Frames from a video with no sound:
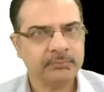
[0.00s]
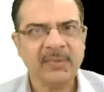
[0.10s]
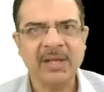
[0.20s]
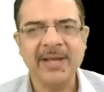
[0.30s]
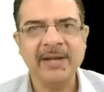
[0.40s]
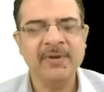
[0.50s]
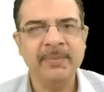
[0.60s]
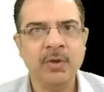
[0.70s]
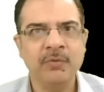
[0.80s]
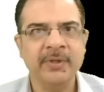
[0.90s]
that will
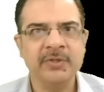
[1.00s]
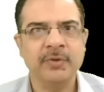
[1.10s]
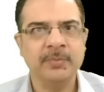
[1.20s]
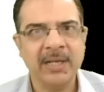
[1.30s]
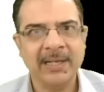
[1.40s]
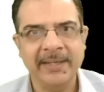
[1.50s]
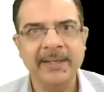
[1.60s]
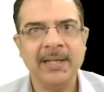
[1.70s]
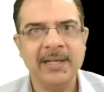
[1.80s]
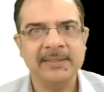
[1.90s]
be obvious from the
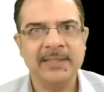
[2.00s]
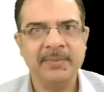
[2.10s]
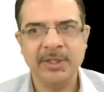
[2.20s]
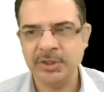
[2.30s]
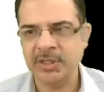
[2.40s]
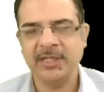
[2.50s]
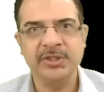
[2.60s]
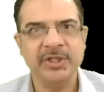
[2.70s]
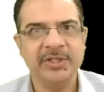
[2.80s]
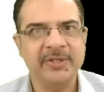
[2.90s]
clinical examination.
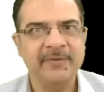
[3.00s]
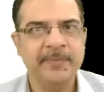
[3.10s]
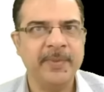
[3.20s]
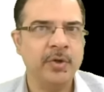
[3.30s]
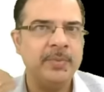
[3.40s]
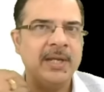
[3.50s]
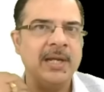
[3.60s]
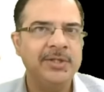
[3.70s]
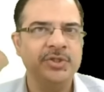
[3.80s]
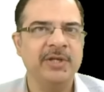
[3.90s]
Congestive
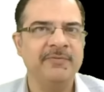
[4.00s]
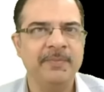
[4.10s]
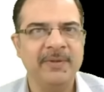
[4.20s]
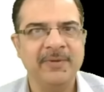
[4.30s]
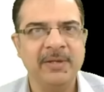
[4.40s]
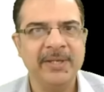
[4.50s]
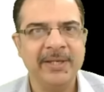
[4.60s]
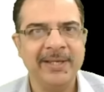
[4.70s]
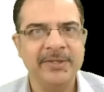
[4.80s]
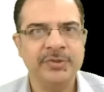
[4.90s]
hepatomegaly, JVP, will be
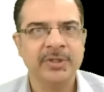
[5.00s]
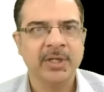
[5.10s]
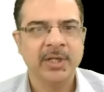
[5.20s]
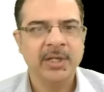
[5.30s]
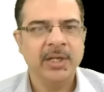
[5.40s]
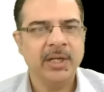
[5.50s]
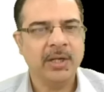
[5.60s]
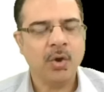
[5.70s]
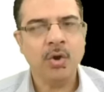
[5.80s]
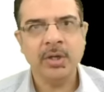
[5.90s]
raised,
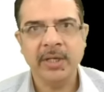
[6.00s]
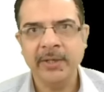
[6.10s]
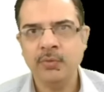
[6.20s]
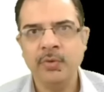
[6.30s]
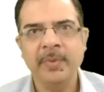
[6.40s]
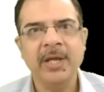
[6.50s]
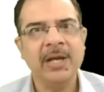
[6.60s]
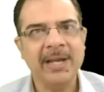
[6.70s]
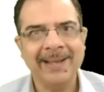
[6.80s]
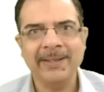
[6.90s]
or it could be
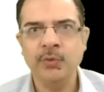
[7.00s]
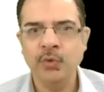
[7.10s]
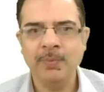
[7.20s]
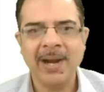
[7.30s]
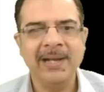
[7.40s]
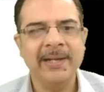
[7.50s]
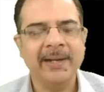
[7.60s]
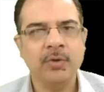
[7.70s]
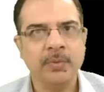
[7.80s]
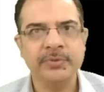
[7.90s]
a acute bile
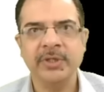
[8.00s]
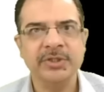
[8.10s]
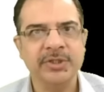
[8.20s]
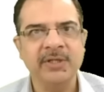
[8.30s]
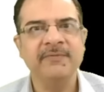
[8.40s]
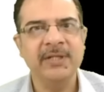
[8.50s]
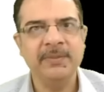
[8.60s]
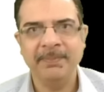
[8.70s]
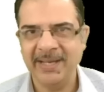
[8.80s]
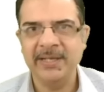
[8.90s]
duct obstruction
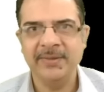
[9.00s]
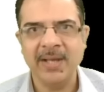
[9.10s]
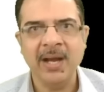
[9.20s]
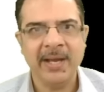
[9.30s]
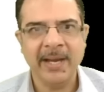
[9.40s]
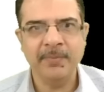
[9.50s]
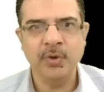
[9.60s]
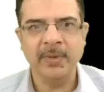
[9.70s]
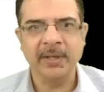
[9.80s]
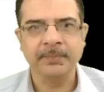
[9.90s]
with pain in the
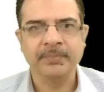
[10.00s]
abdomen.